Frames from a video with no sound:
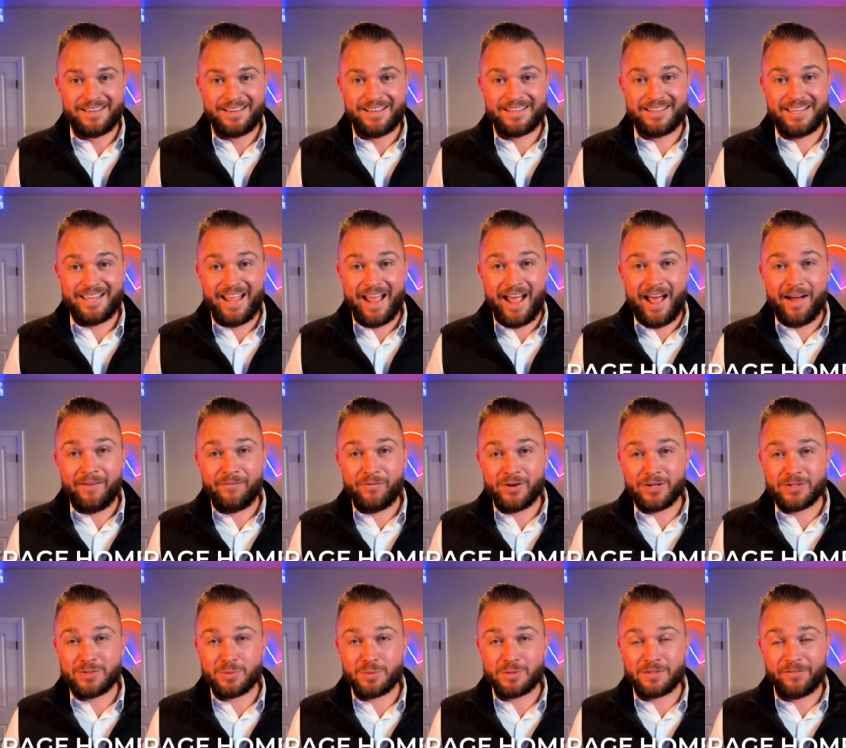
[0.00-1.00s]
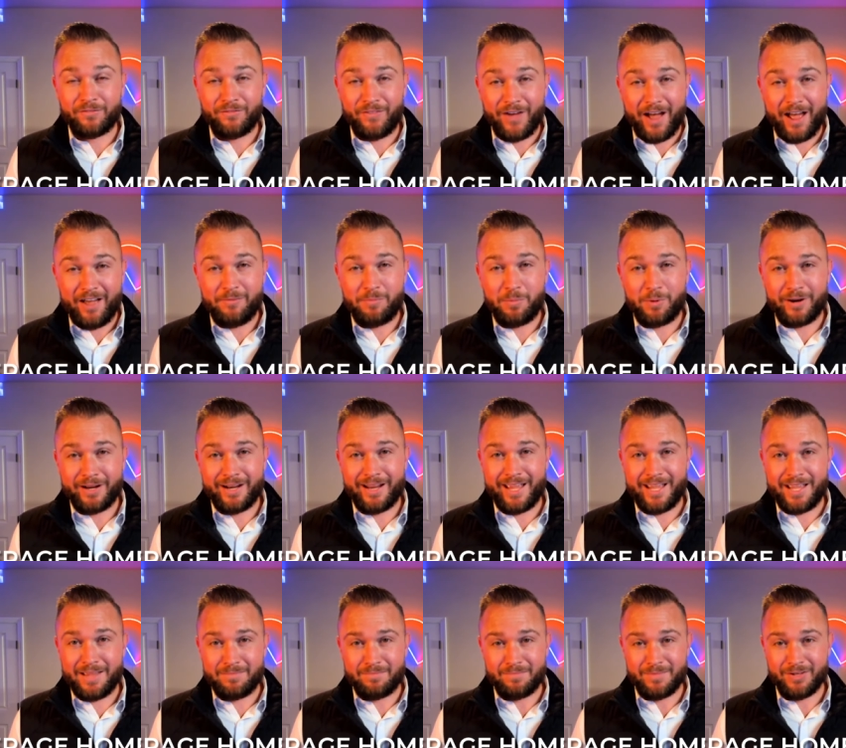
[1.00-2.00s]
And the average was five point
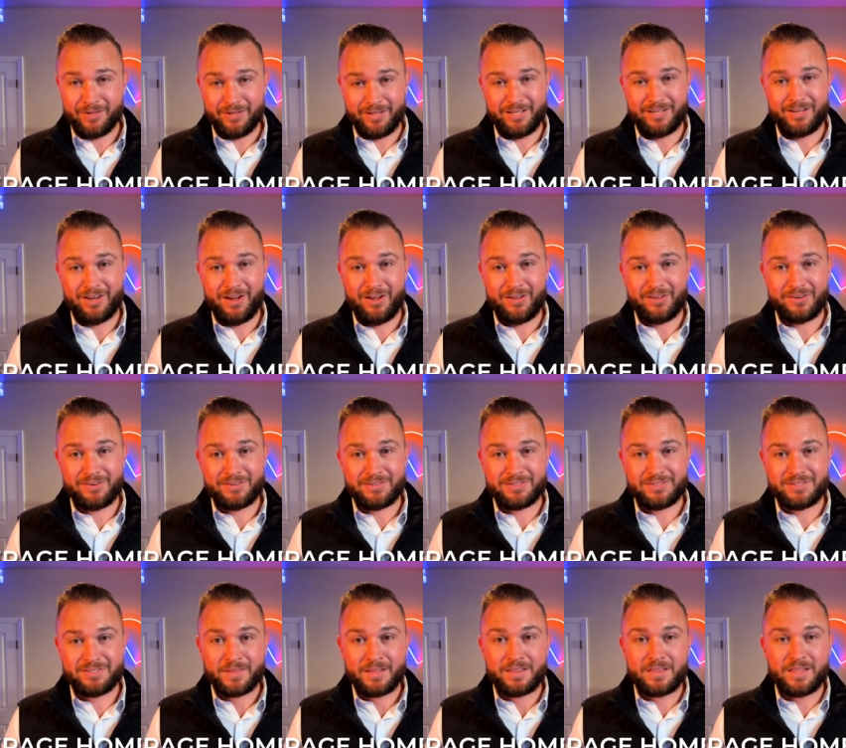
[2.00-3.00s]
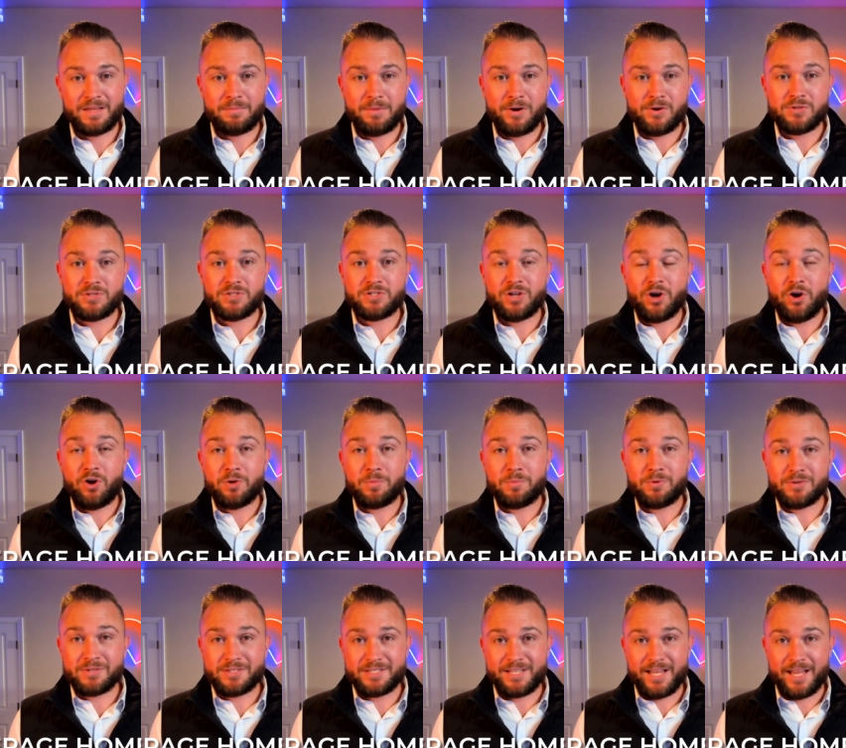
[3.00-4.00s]
eight million dollars. The most
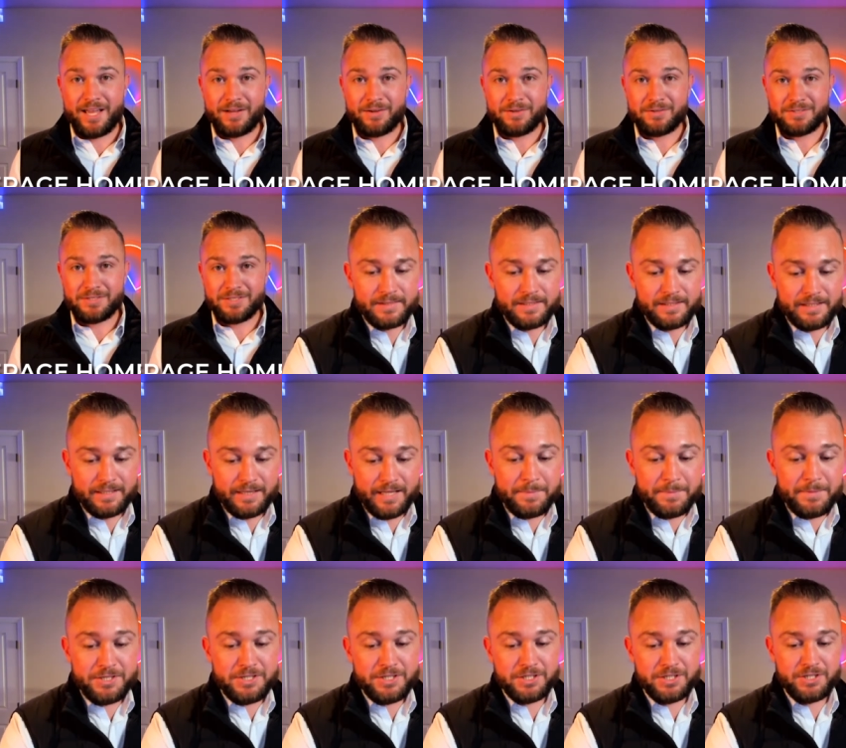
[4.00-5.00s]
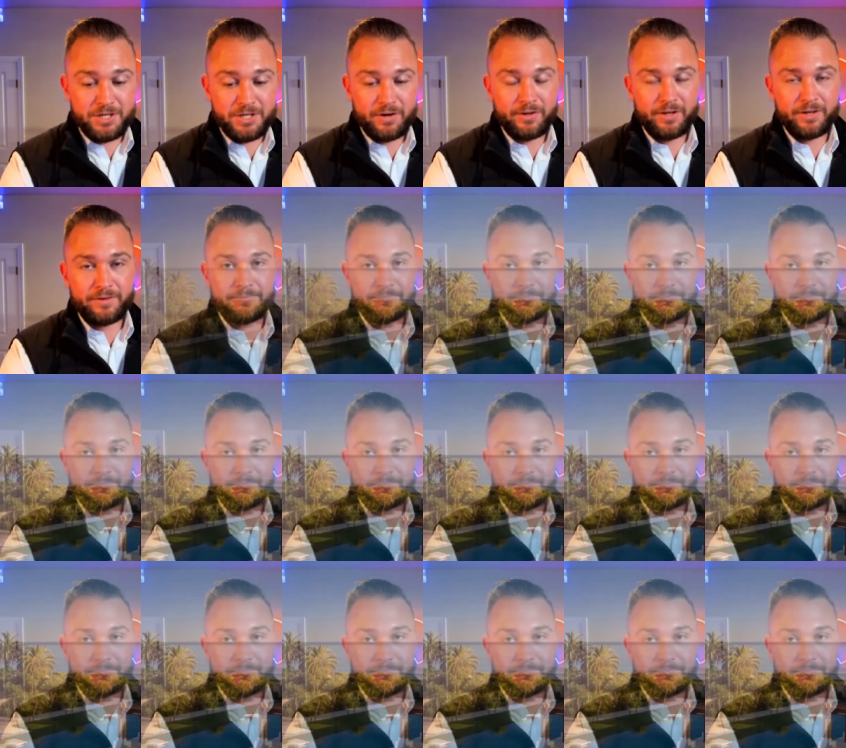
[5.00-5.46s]
notable sales, let me just show you.